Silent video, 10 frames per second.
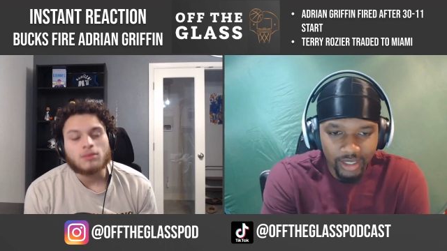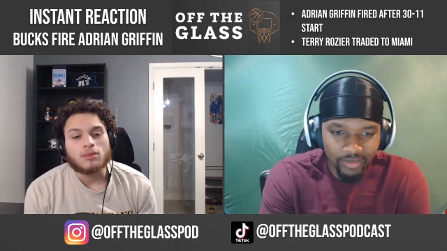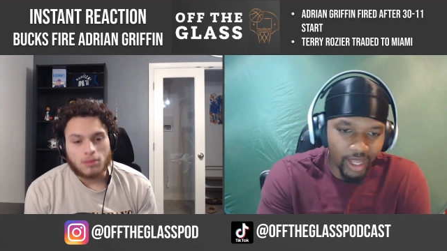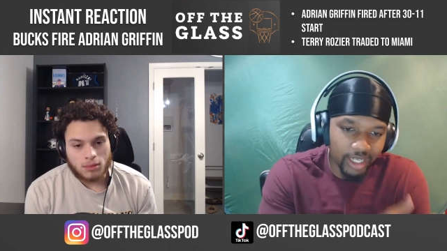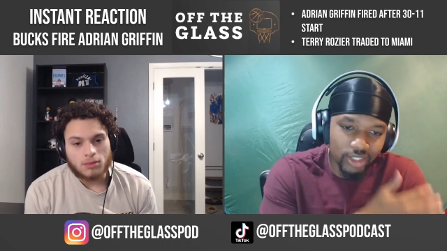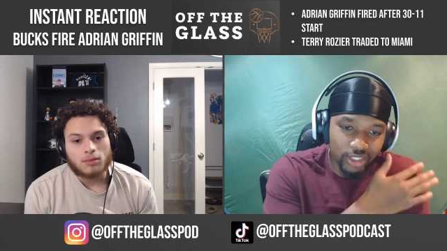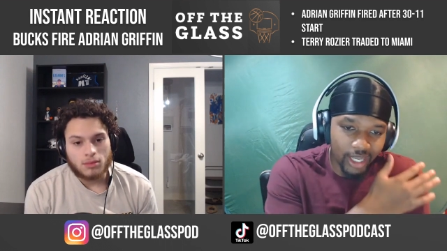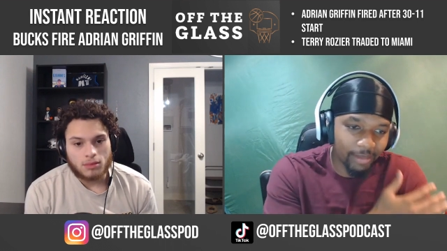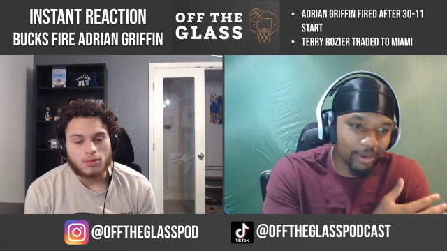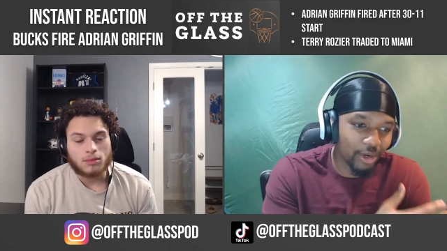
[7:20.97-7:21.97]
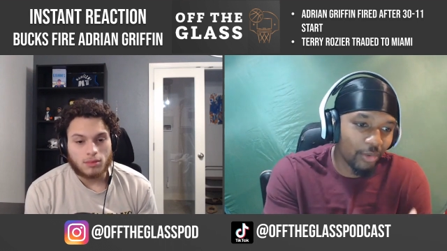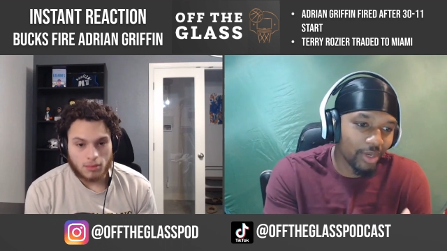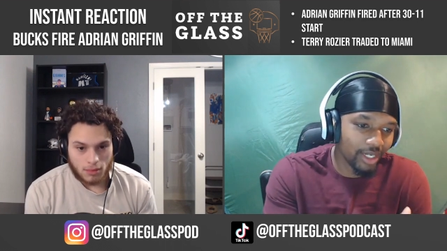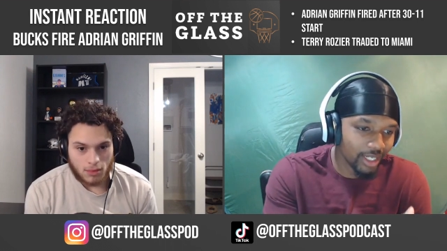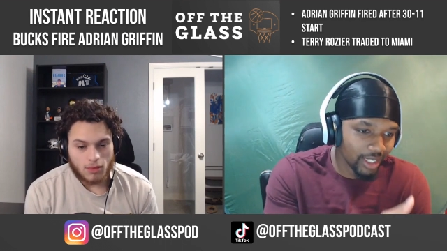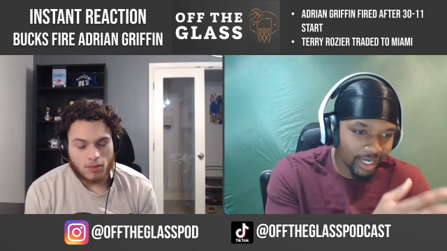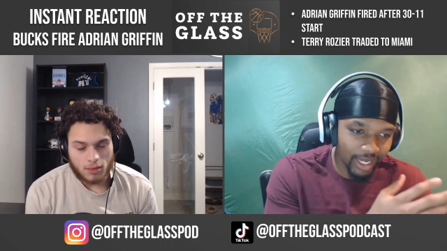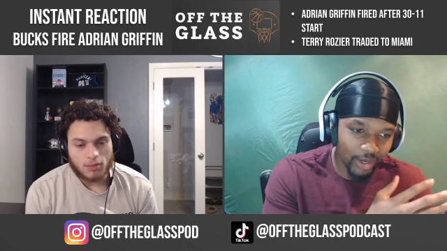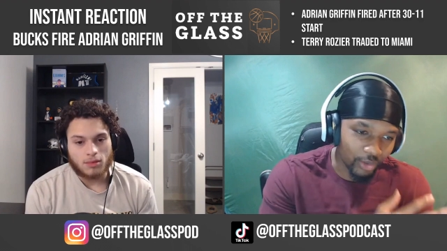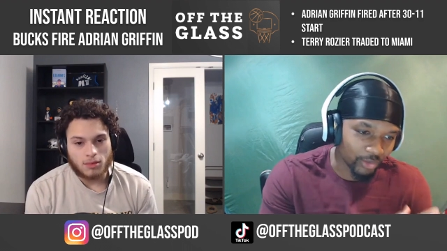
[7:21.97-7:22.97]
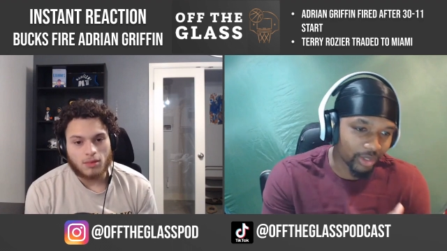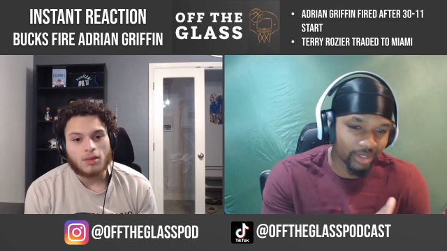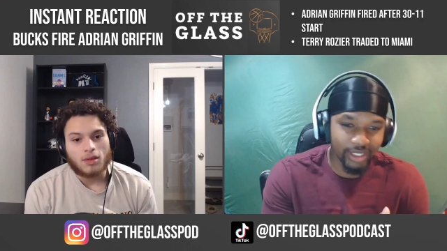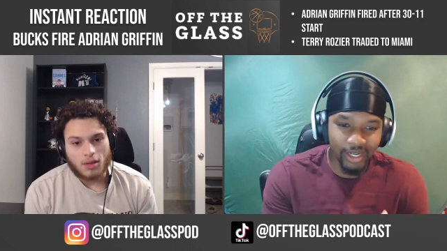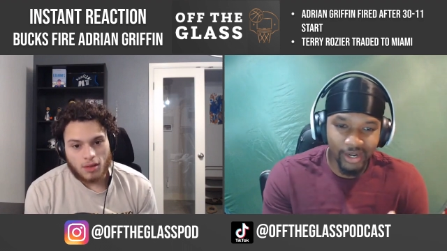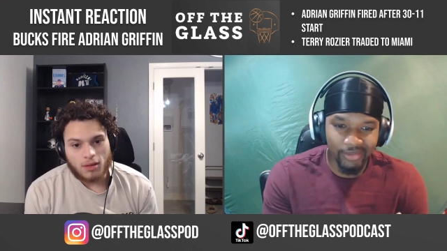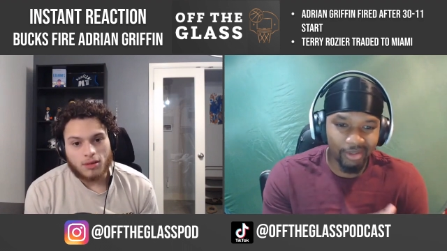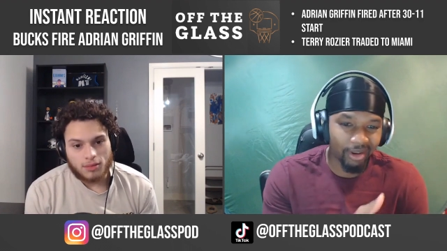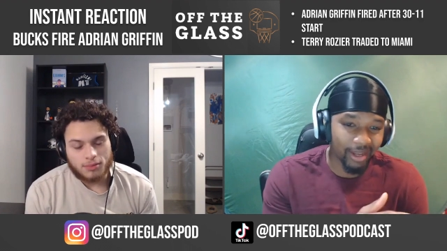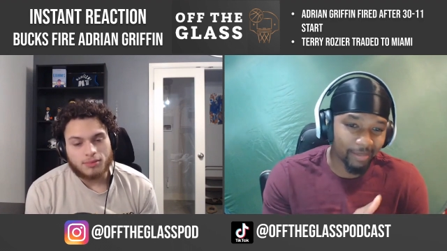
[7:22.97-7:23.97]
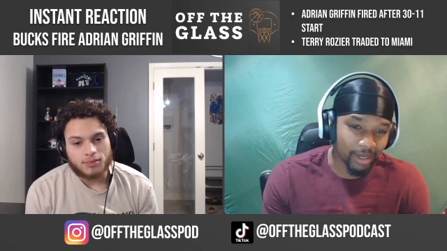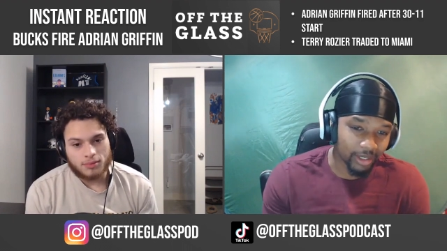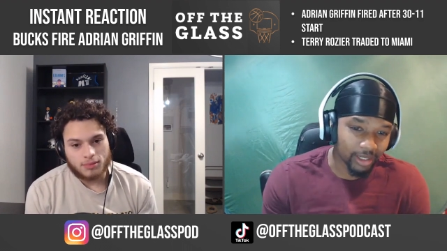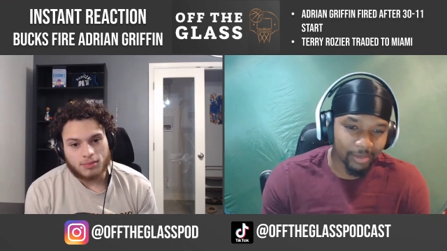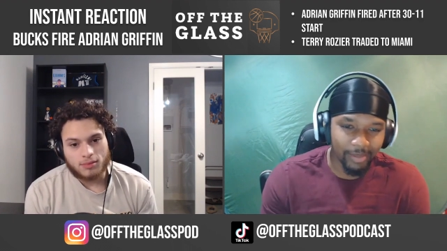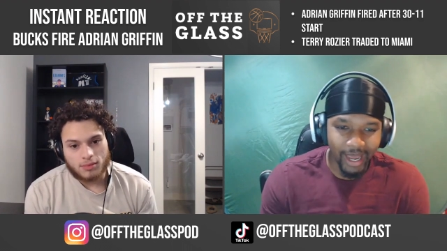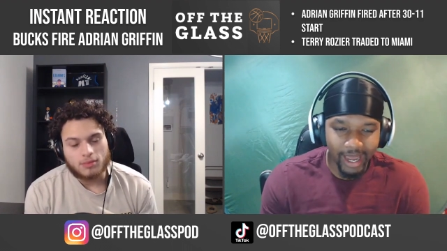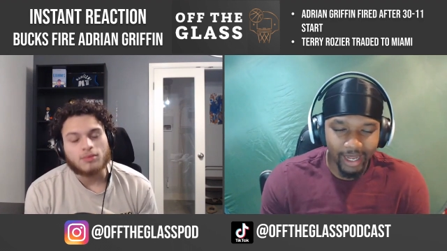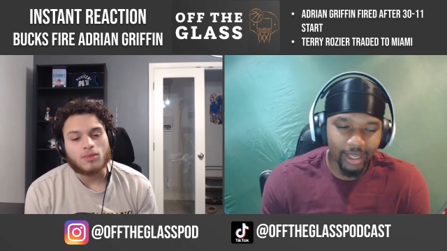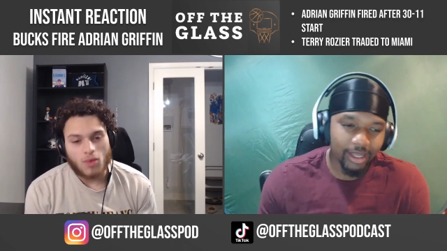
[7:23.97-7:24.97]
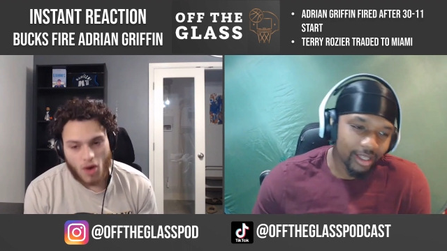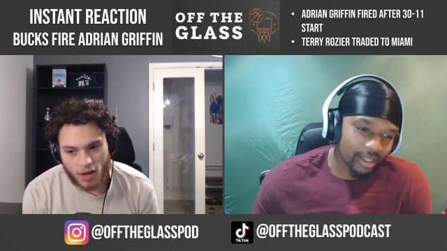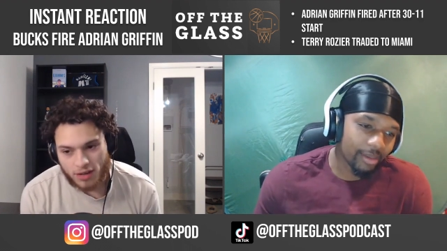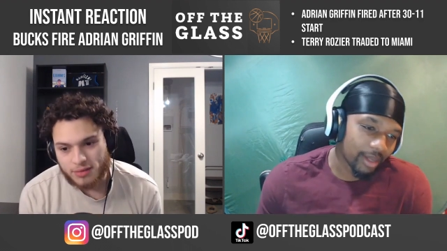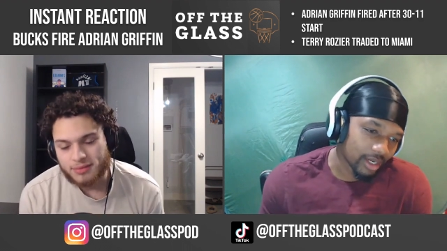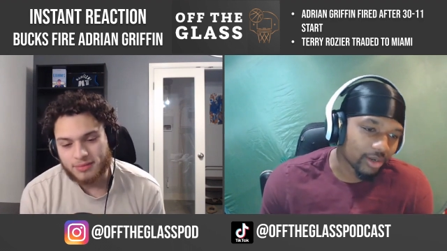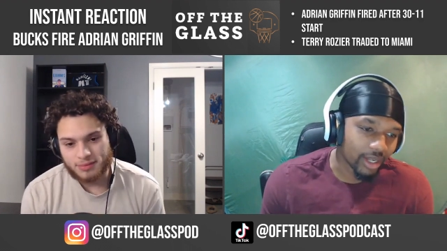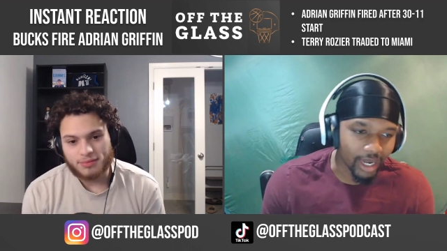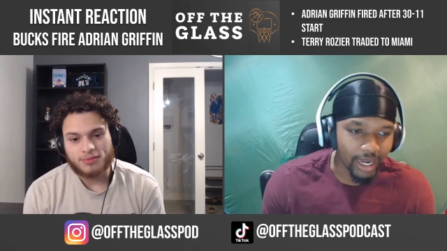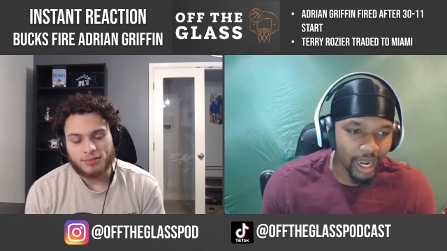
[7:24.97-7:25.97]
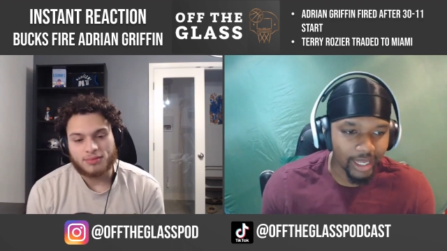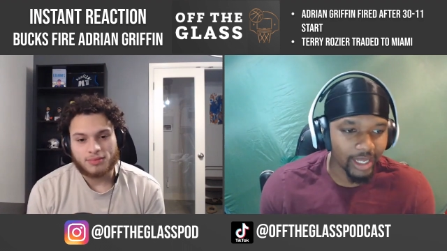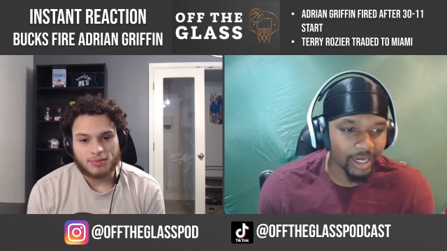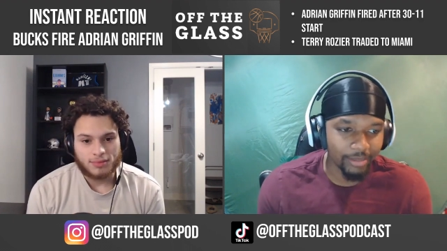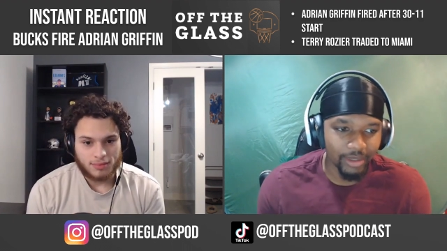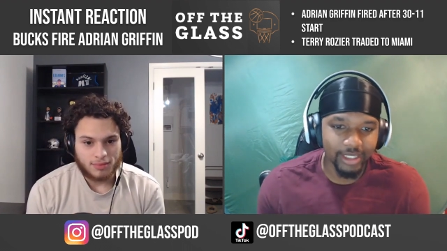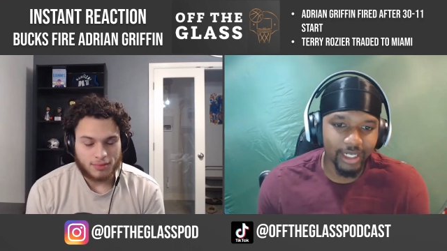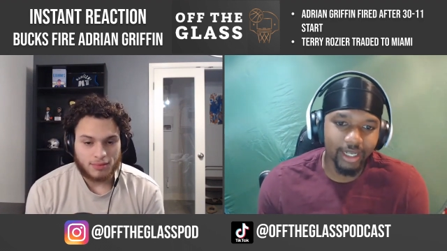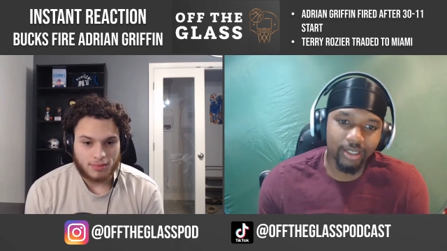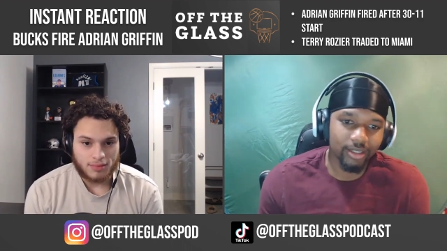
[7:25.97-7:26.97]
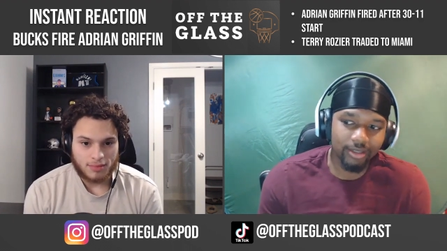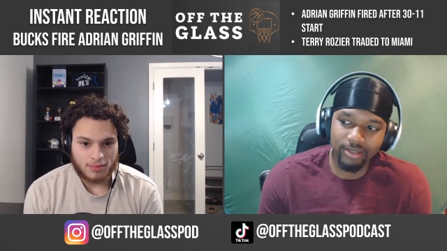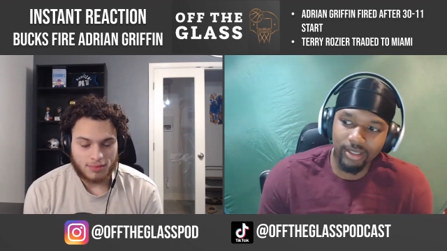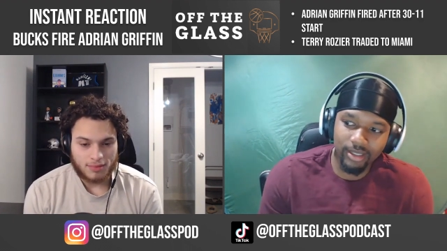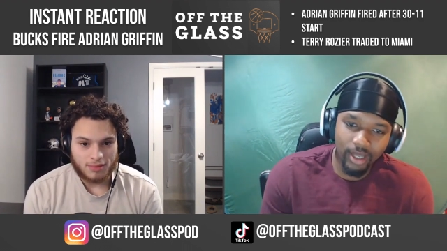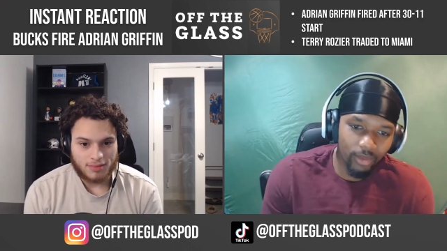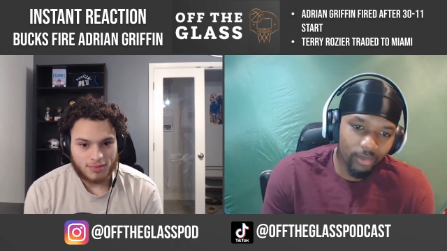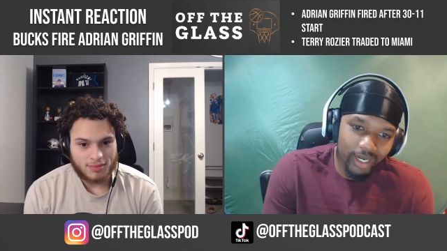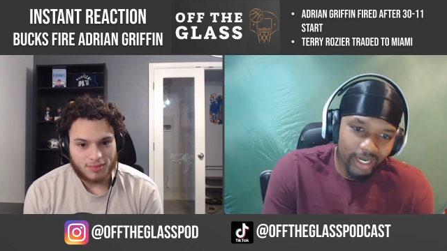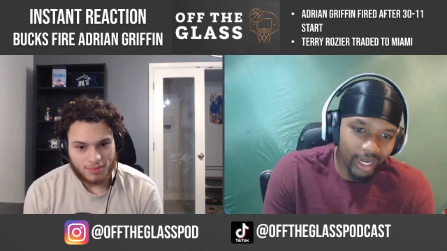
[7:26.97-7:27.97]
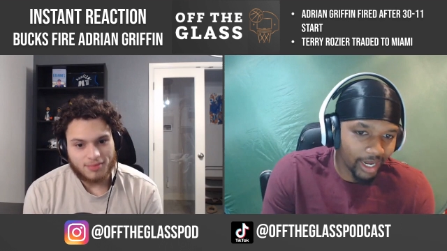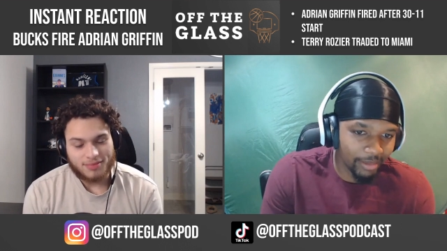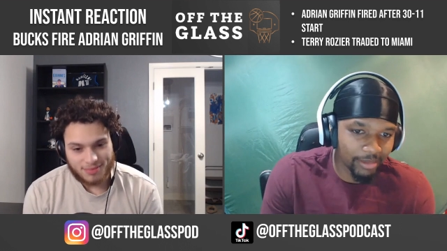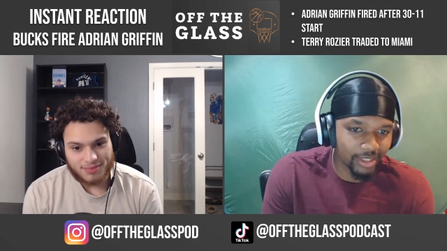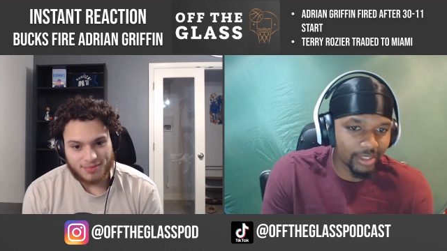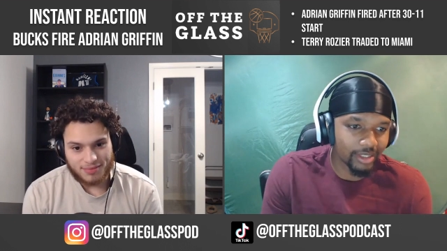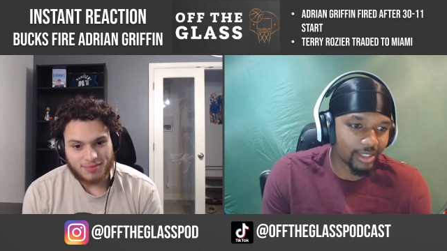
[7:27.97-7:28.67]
Speaker 1: If that just kept going like all throughout the year and they're like middle of the pack, right. and I'm like okay, I, I get it. But it's like they were winning games.